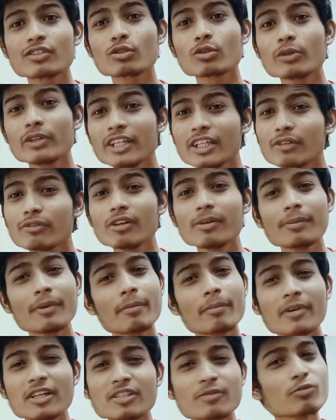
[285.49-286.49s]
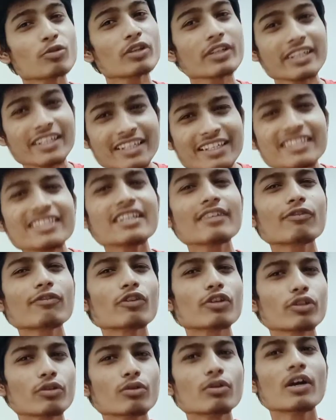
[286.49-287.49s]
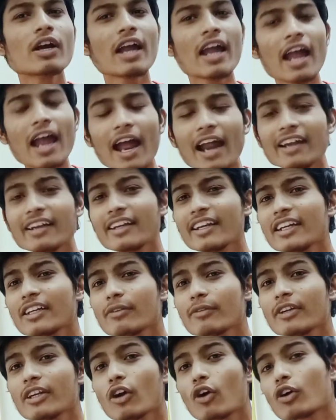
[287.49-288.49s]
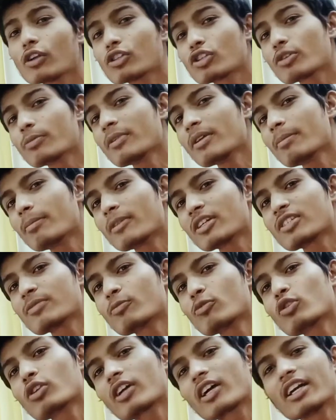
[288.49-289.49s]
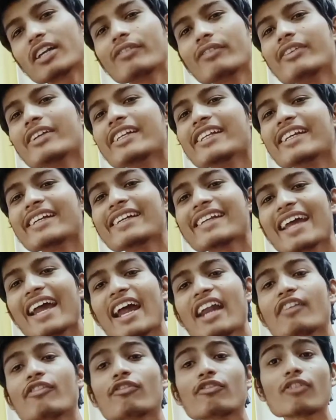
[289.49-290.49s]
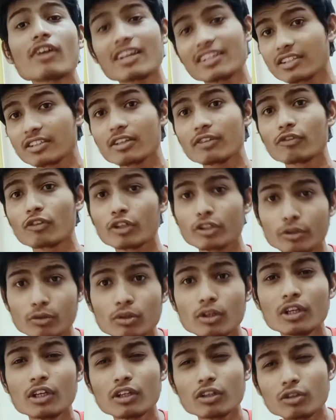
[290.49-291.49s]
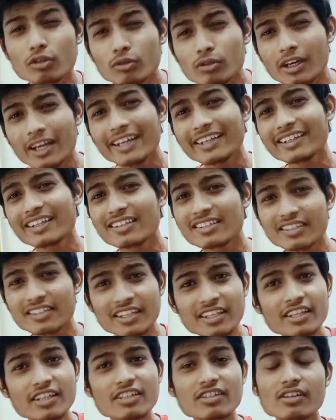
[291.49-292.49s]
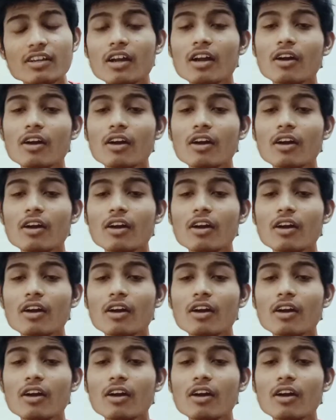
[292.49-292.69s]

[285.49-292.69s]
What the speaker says: So it will be much more easier for you, and it will also be much more convenient and faster for you to distinguish